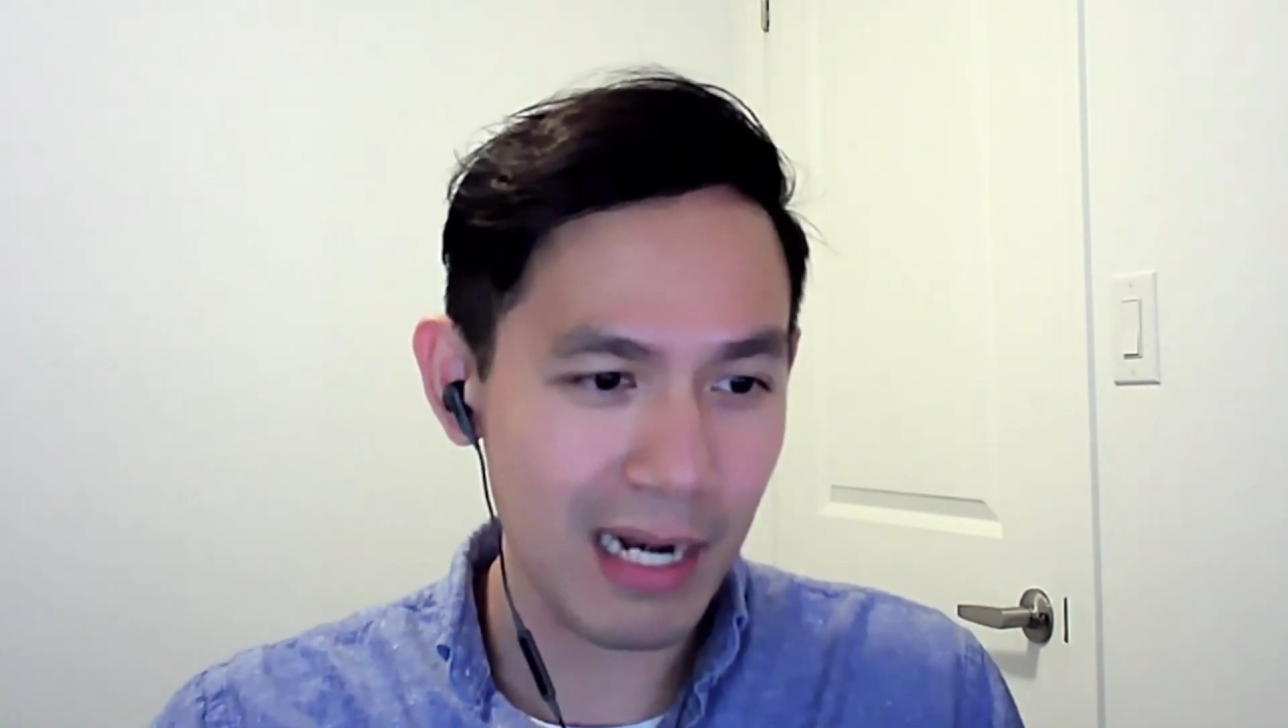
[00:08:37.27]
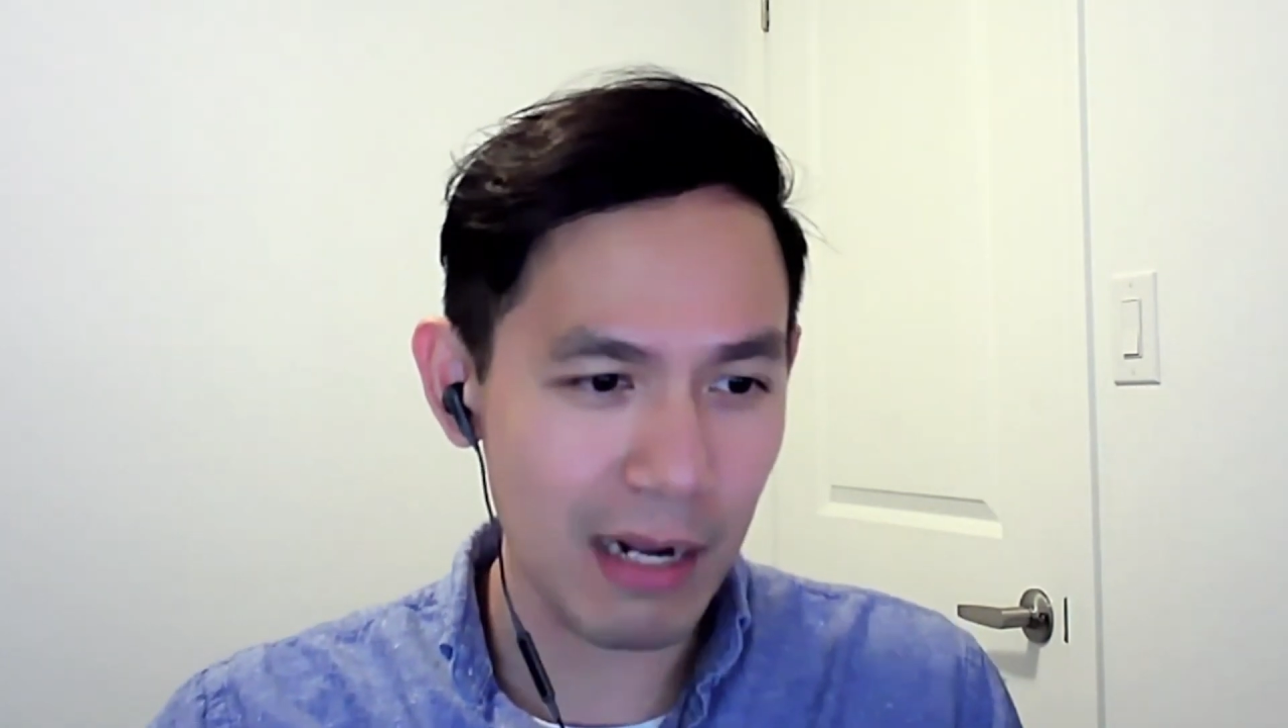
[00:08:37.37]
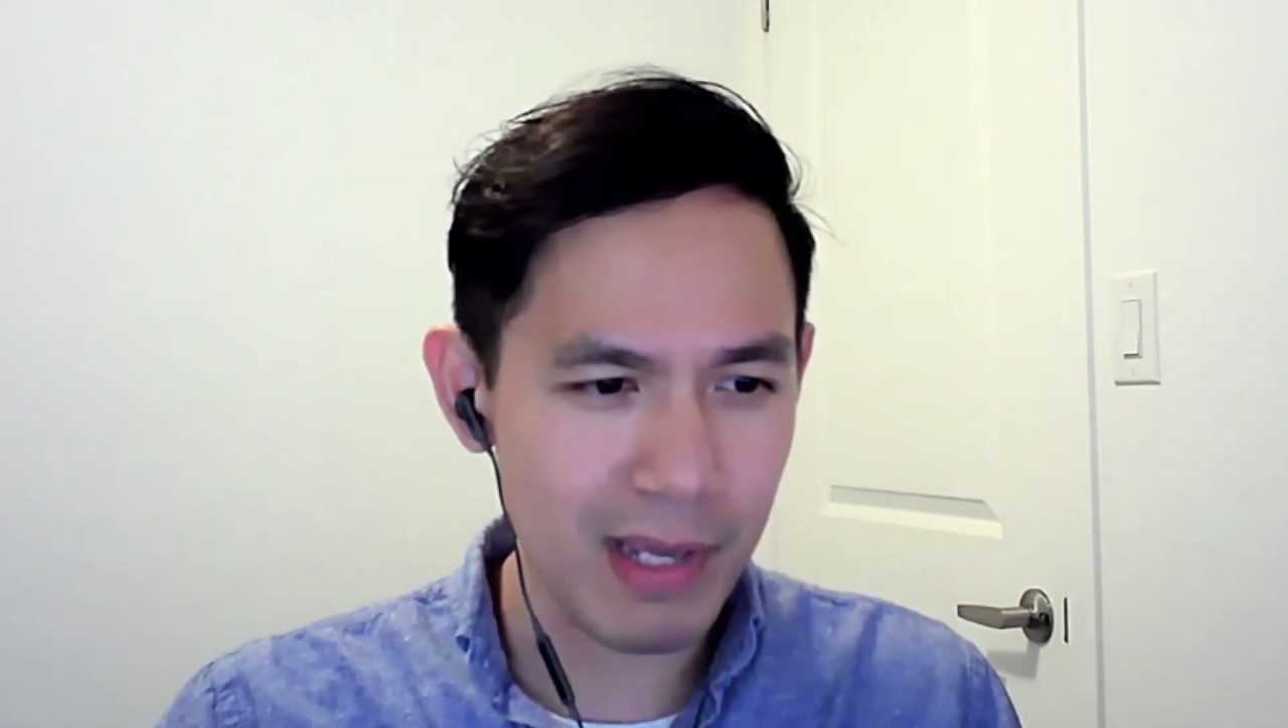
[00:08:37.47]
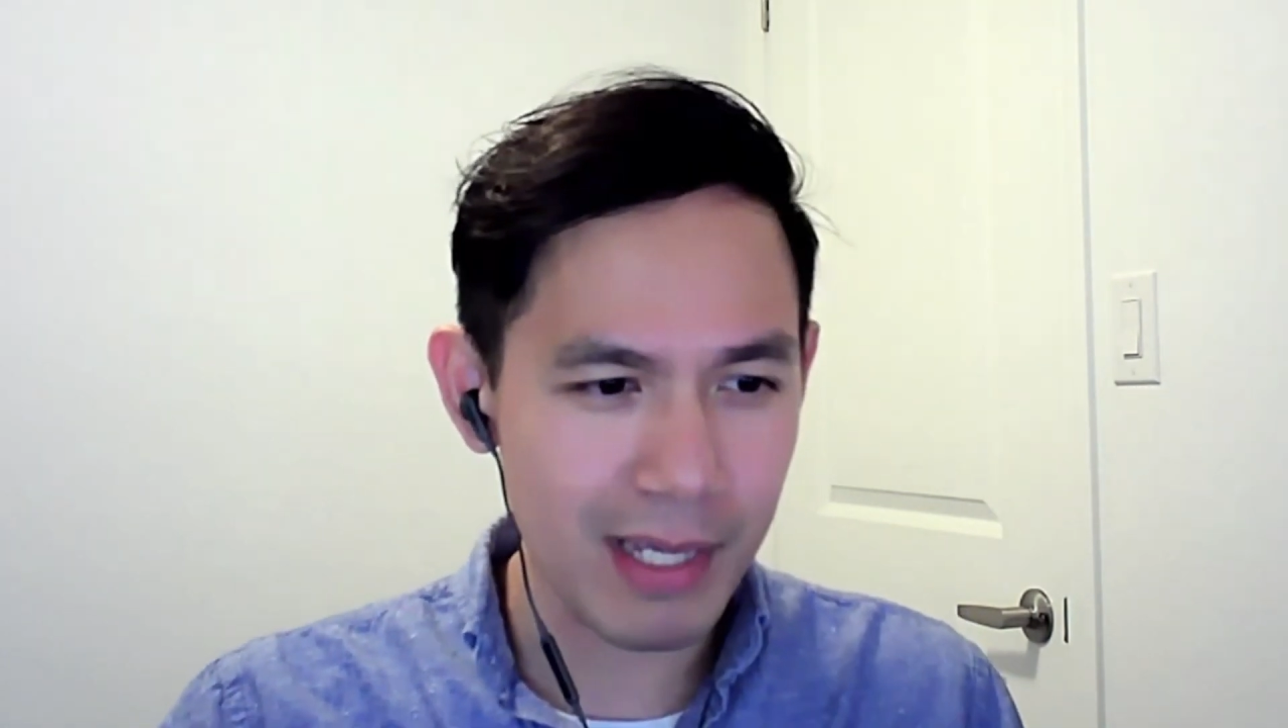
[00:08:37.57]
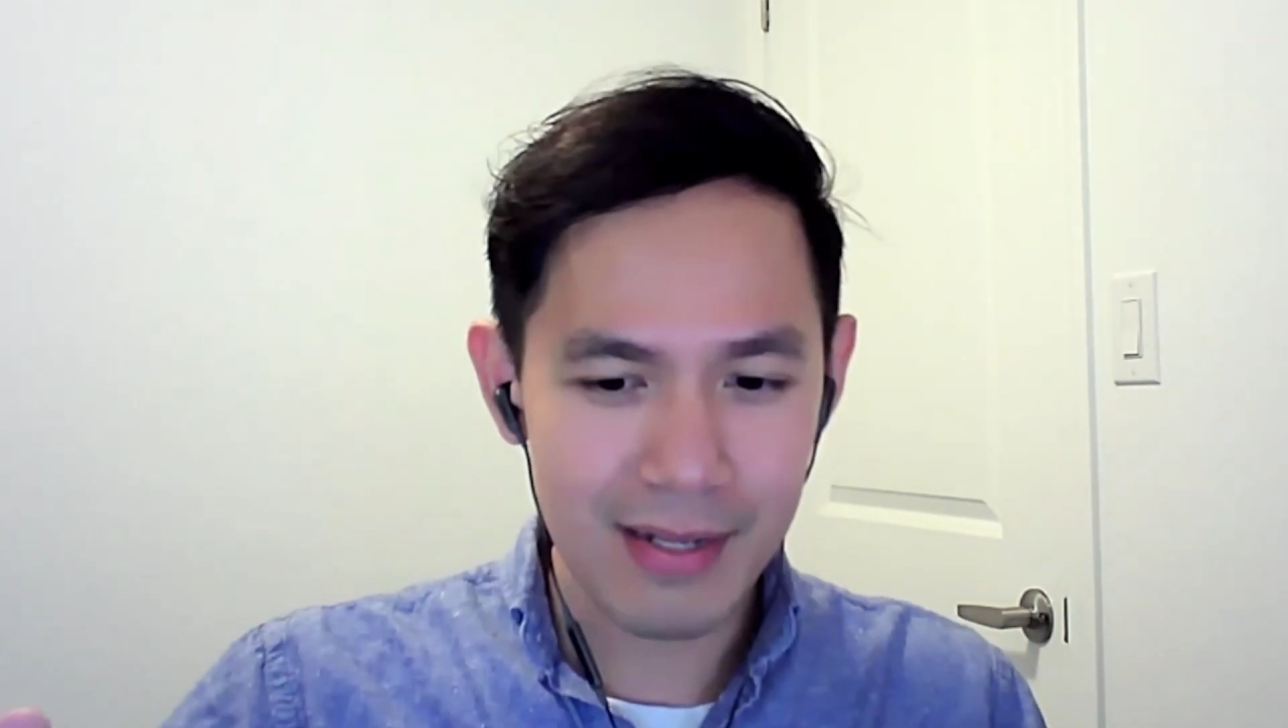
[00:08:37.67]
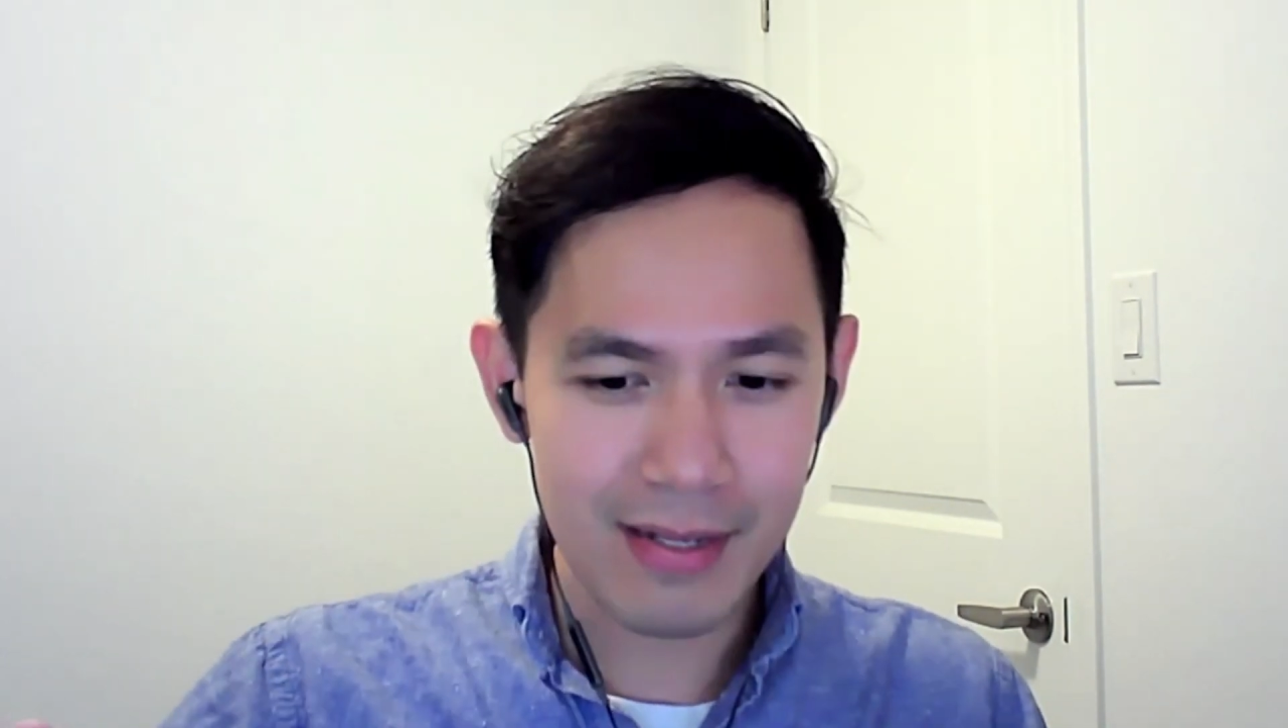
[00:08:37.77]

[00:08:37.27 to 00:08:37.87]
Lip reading: And we can,